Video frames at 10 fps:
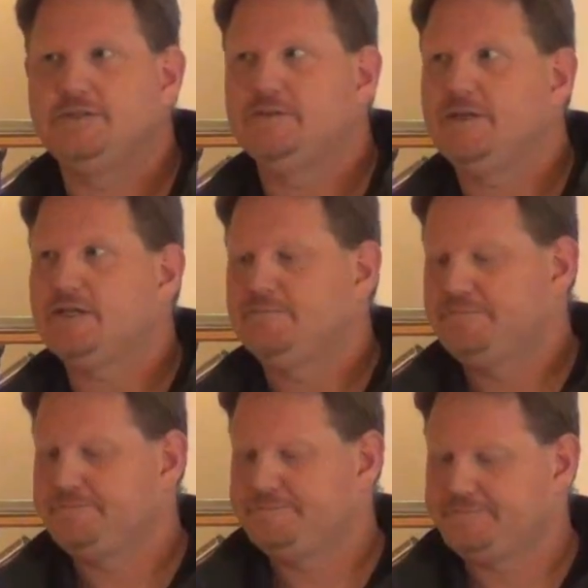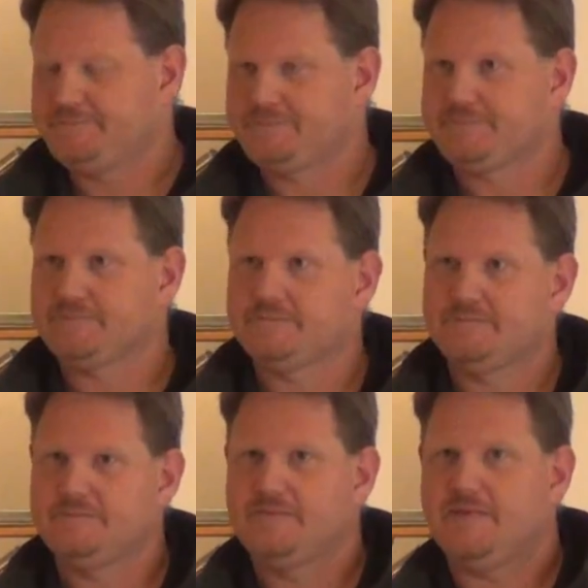You're welcome.
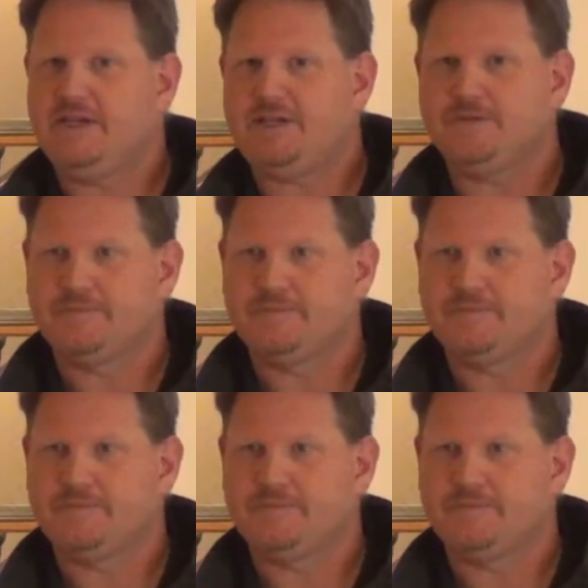Thank you.